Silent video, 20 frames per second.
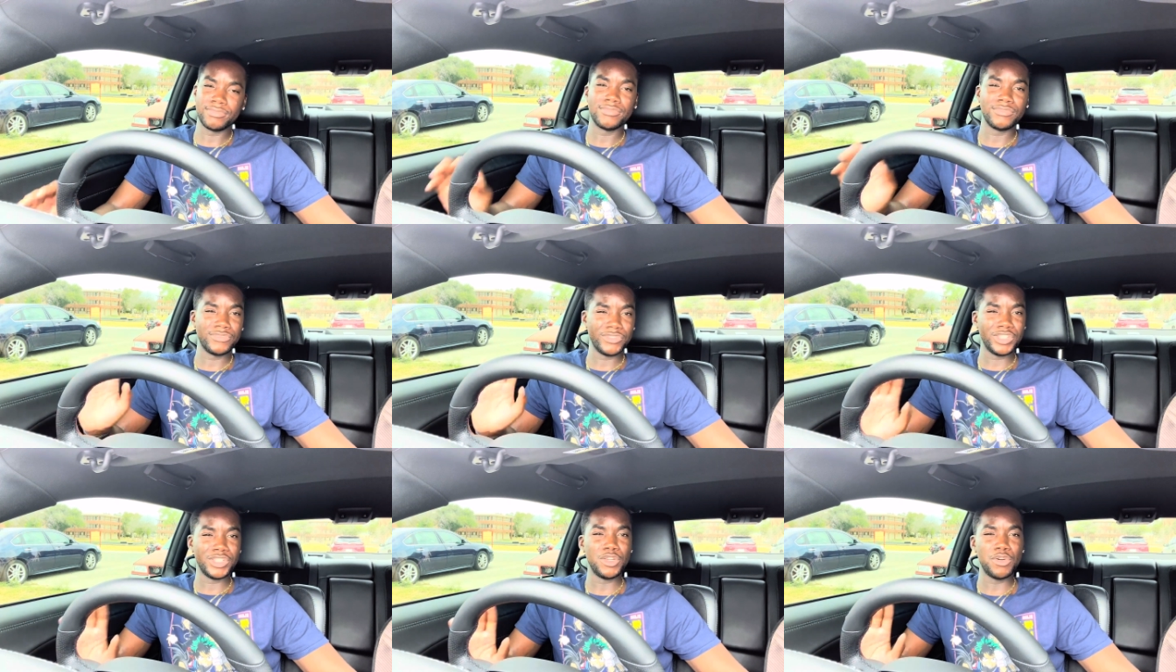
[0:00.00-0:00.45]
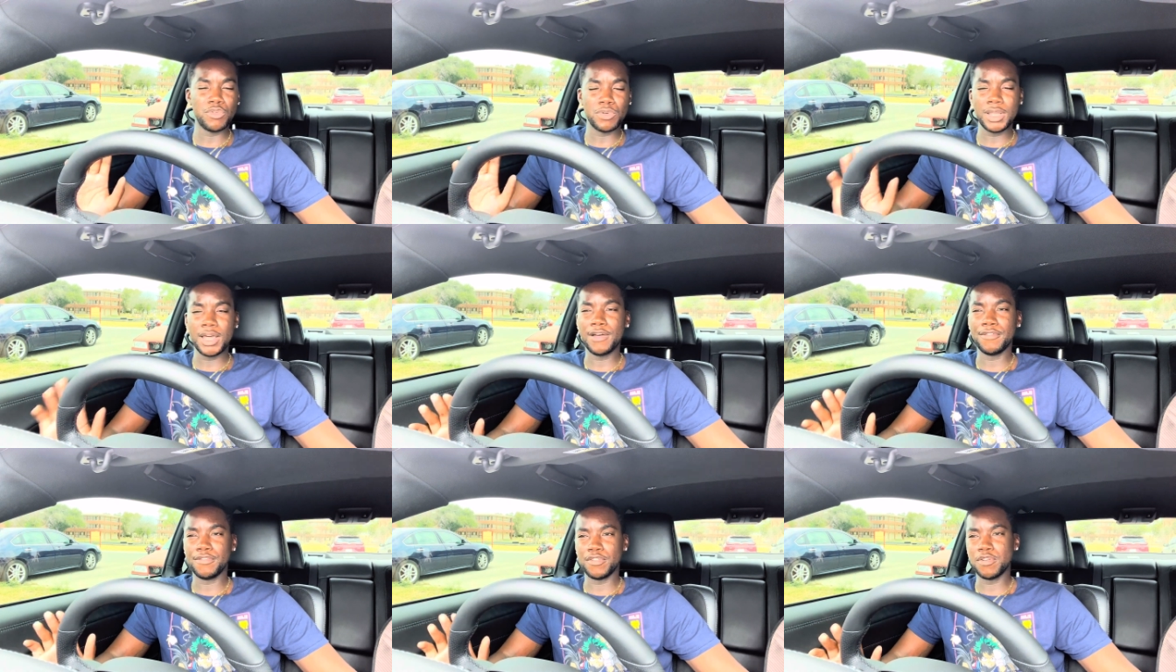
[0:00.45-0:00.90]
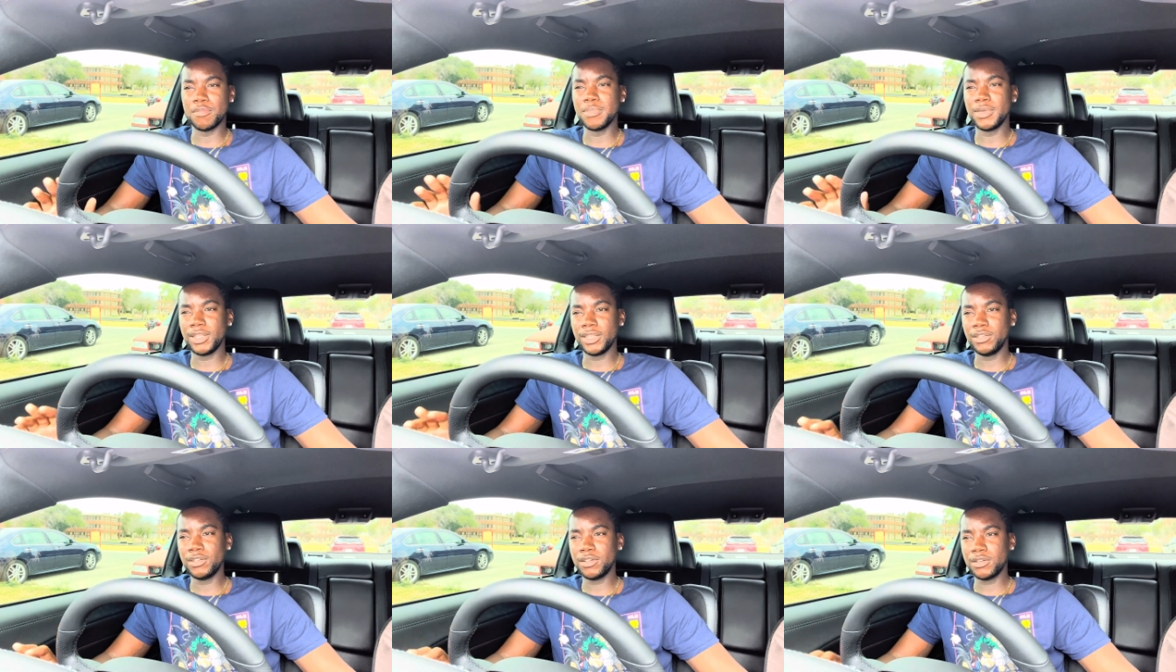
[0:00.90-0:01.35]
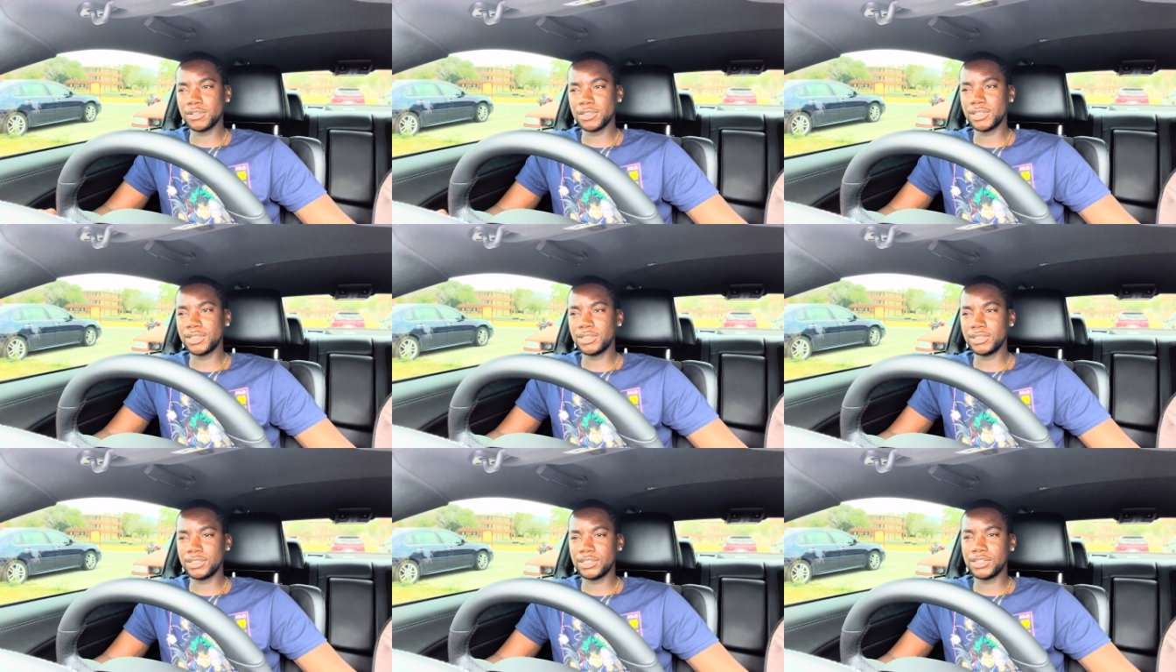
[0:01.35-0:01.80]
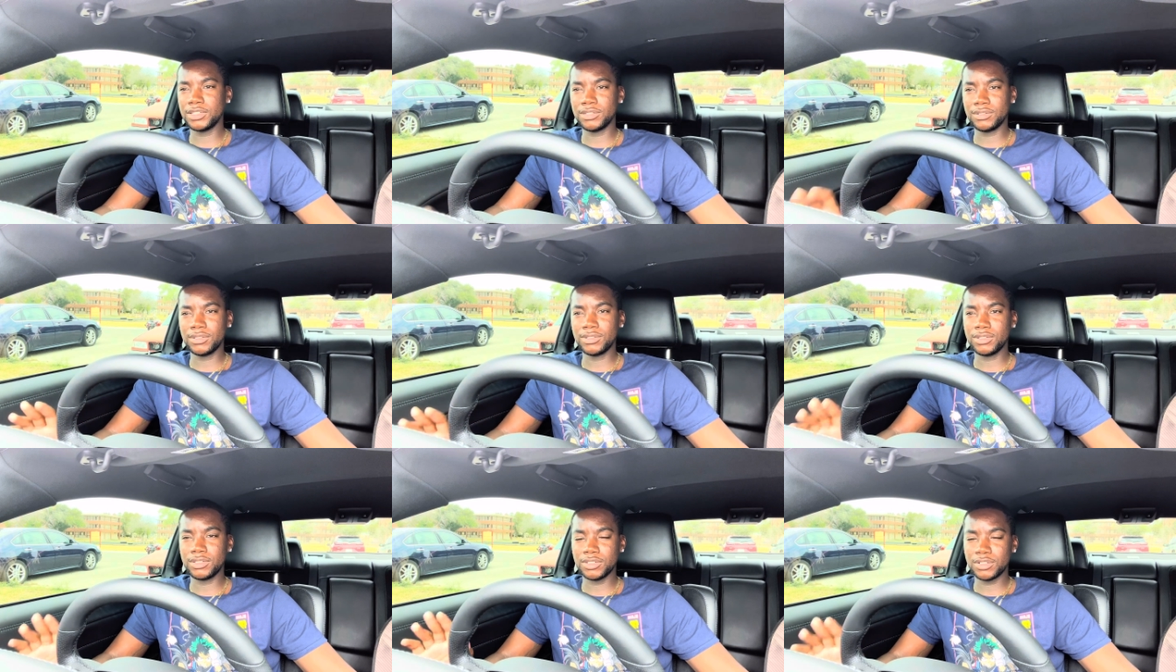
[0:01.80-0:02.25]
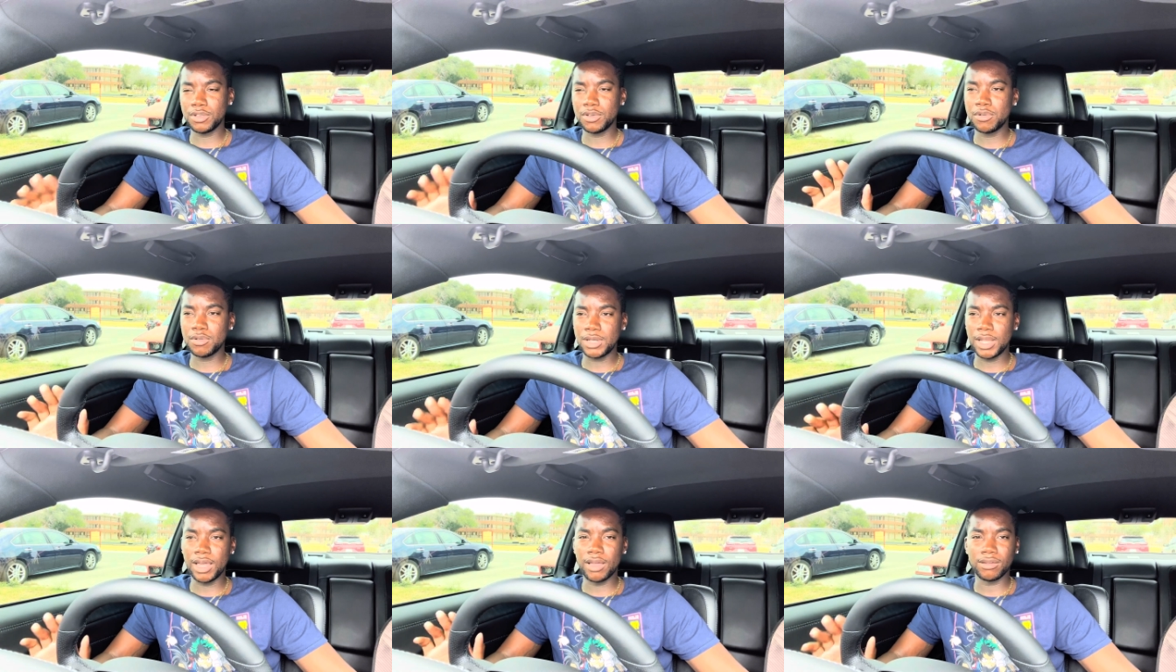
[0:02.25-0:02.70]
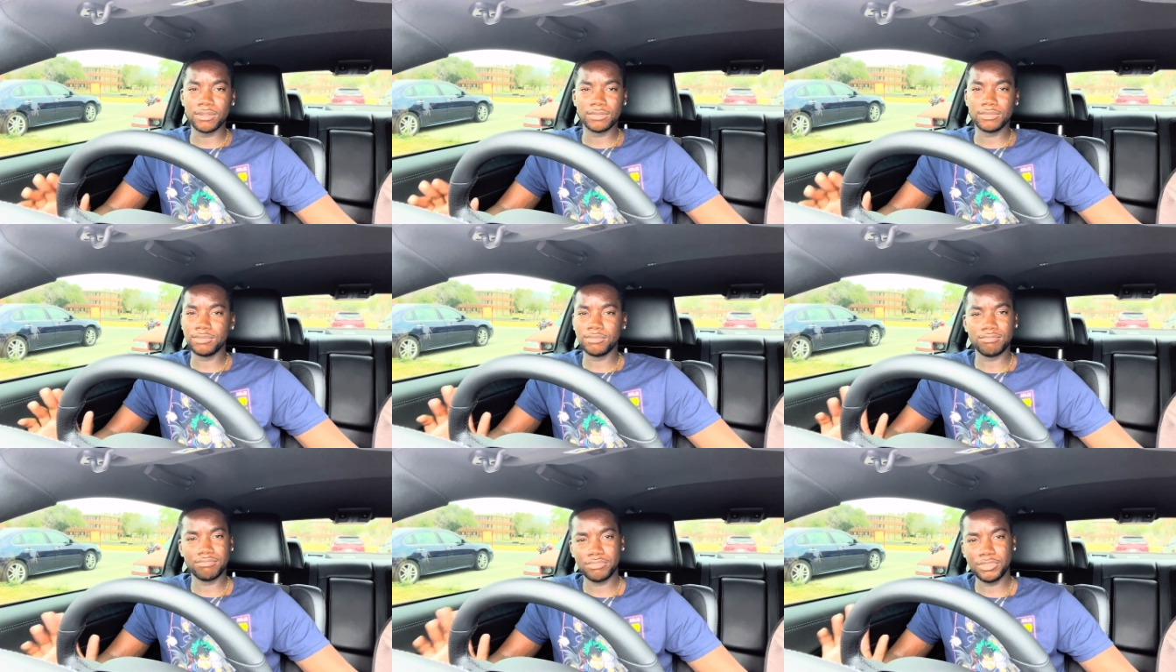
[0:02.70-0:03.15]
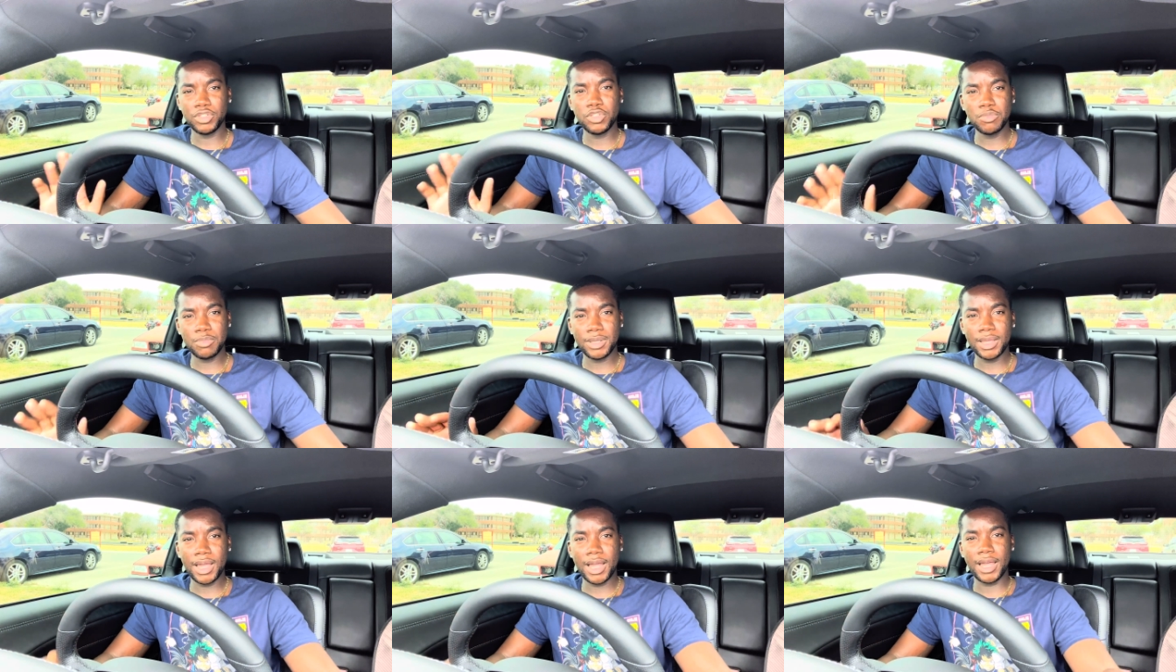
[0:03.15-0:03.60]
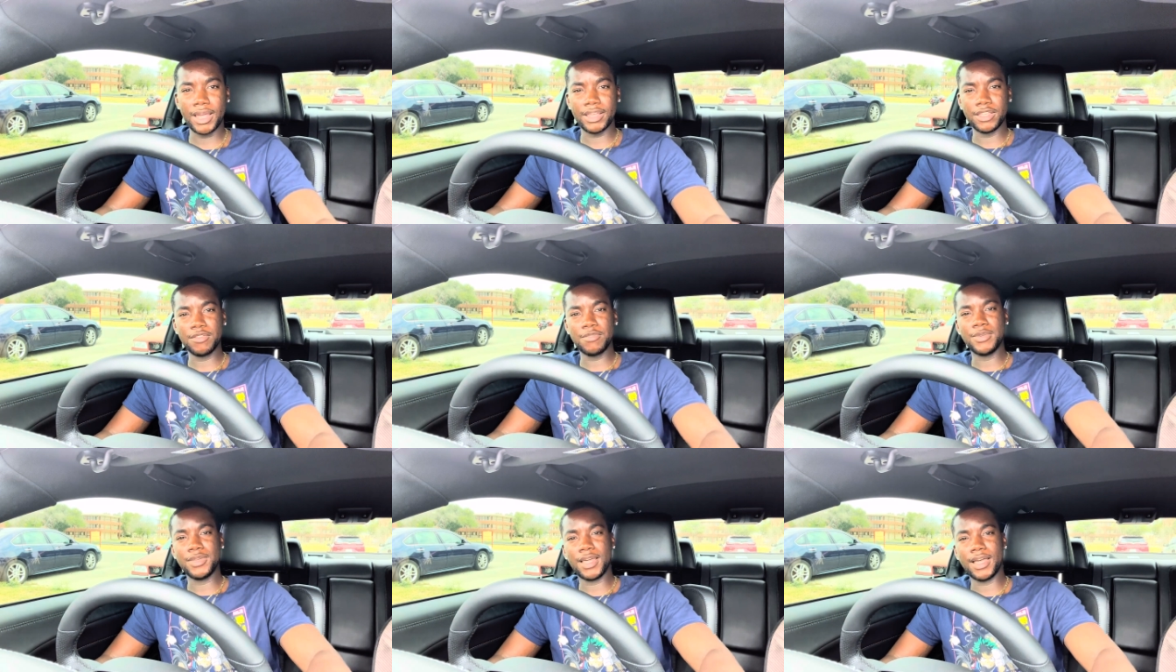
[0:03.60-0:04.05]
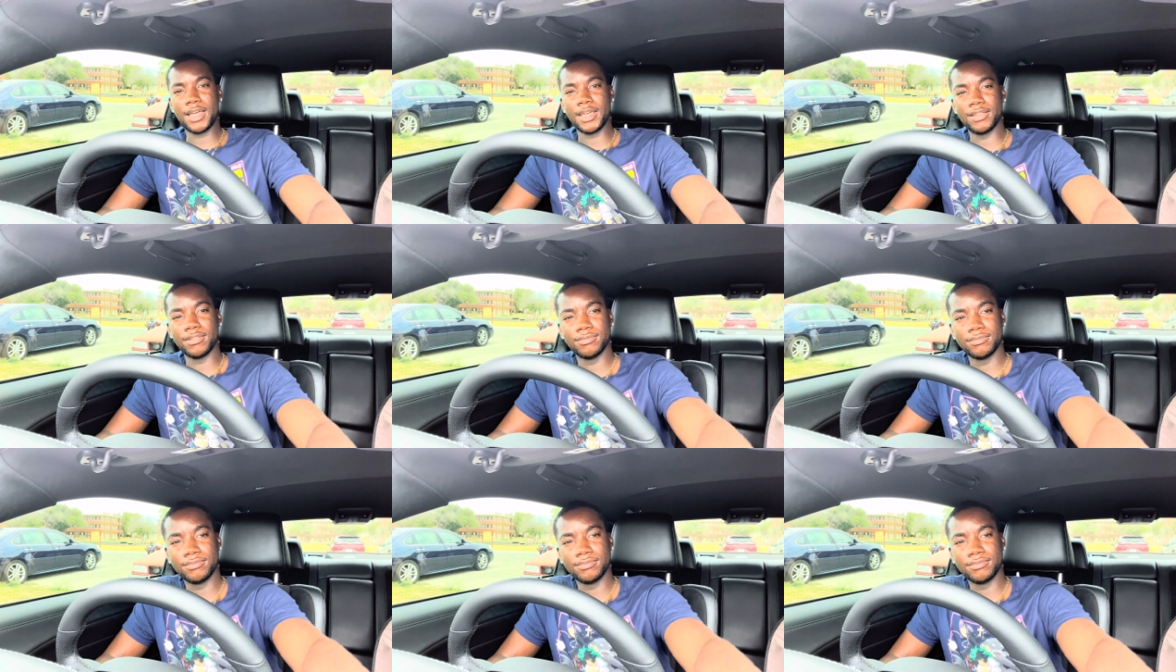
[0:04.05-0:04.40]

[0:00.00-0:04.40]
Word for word: just hold out for a minute. You know what I'm saying? Just, just hold out. You be all right. You be all right.